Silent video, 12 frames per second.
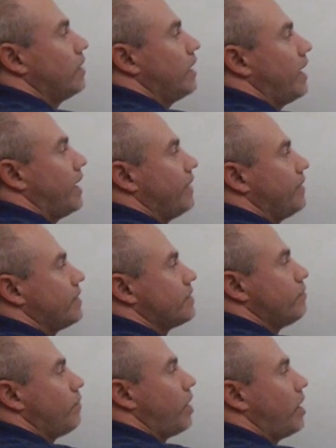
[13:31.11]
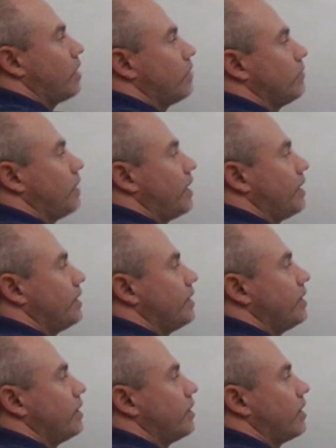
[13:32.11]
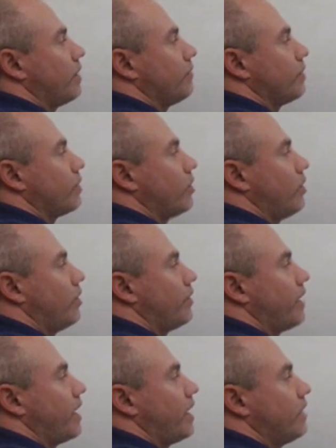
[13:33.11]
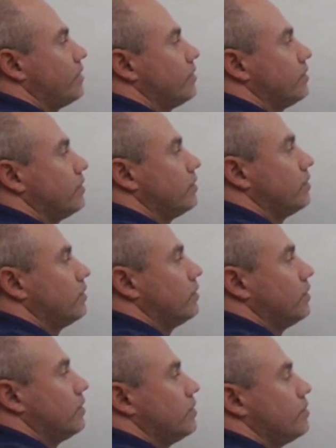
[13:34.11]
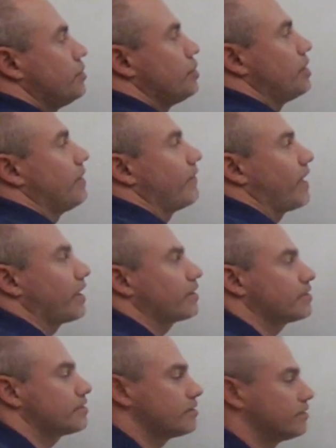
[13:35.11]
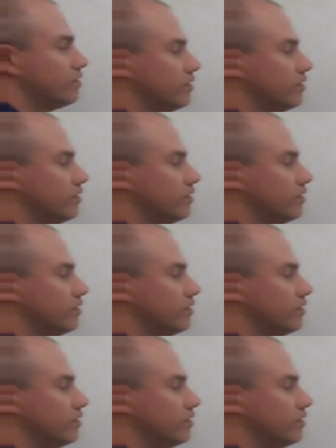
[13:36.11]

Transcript: and this bottom line here, I'm going to call that g of x.